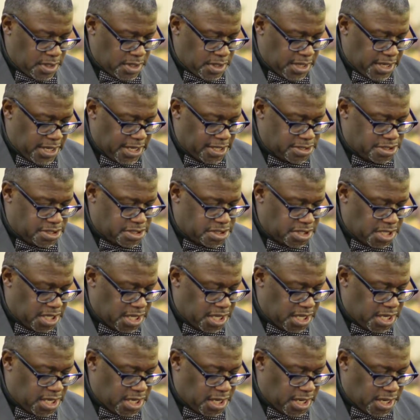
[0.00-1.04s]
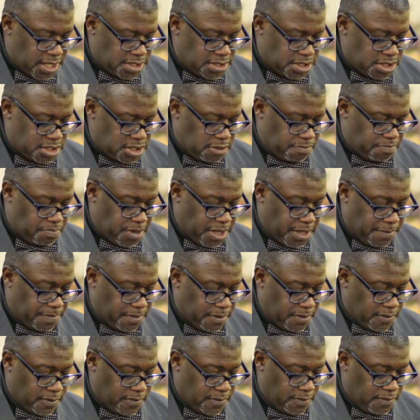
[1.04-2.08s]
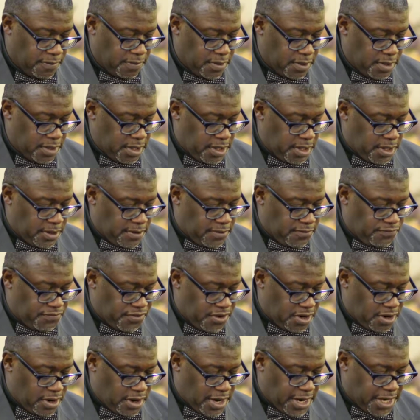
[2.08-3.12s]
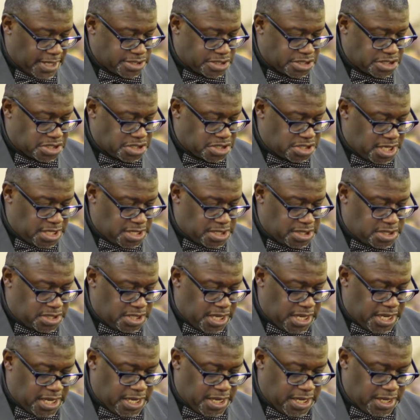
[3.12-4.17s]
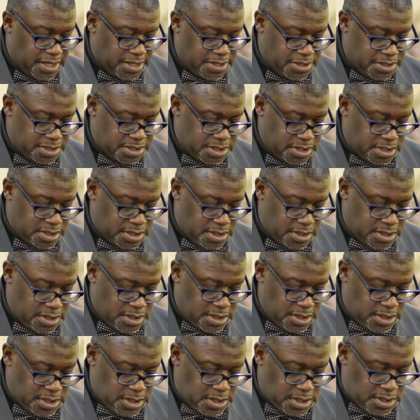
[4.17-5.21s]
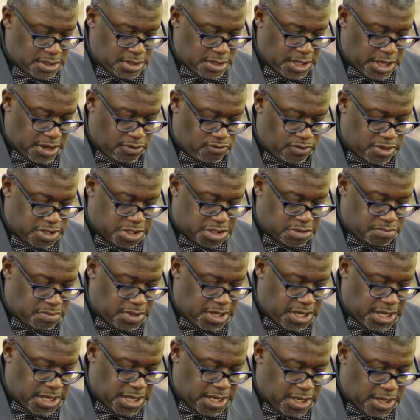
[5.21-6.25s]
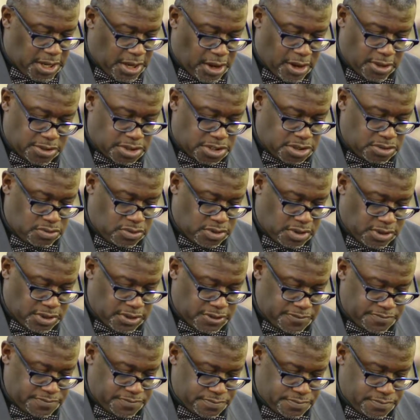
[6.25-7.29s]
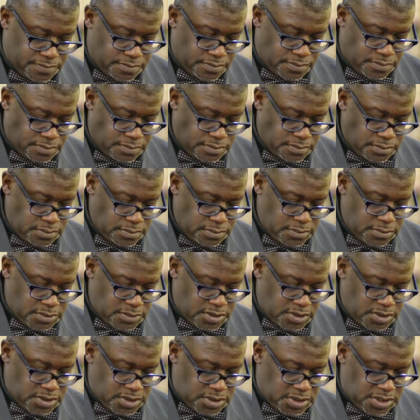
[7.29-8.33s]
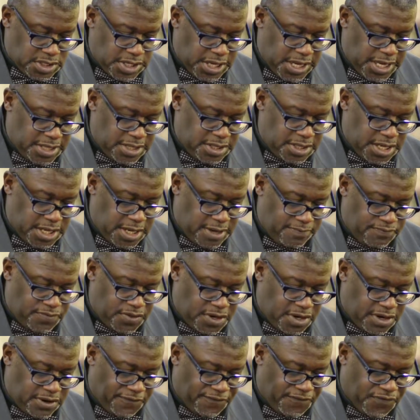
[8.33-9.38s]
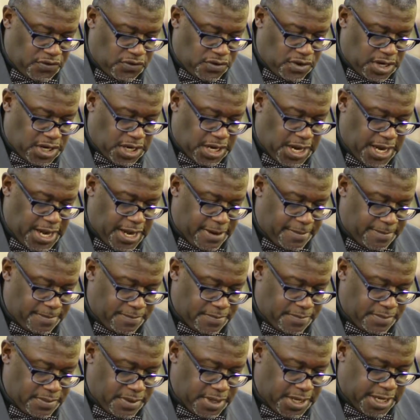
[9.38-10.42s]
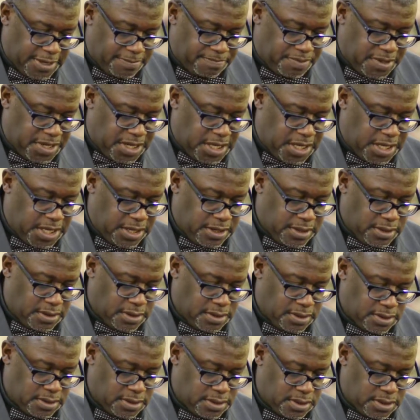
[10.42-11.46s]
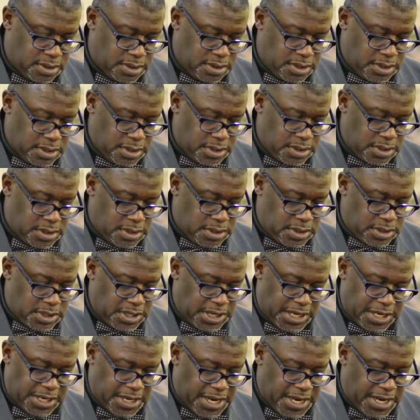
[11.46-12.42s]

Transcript: and said unto the people, There are 6 days in which men ought to work. In them therefore come and be healed, and